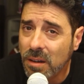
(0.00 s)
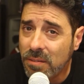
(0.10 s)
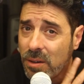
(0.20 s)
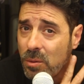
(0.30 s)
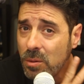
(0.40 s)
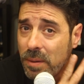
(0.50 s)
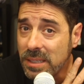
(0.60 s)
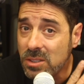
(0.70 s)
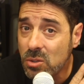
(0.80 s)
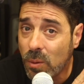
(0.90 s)
I've had
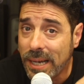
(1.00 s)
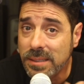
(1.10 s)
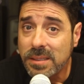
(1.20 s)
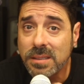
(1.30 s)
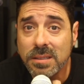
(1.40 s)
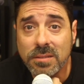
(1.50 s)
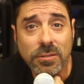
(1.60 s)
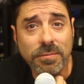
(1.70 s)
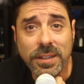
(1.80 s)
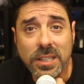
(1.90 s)
roommates twice
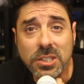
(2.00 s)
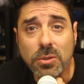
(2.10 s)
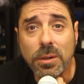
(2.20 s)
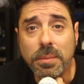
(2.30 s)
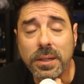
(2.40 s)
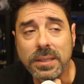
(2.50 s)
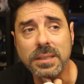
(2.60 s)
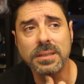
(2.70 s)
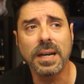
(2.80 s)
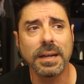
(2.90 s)
for very short
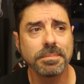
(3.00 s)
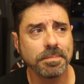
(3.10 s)
periods of time.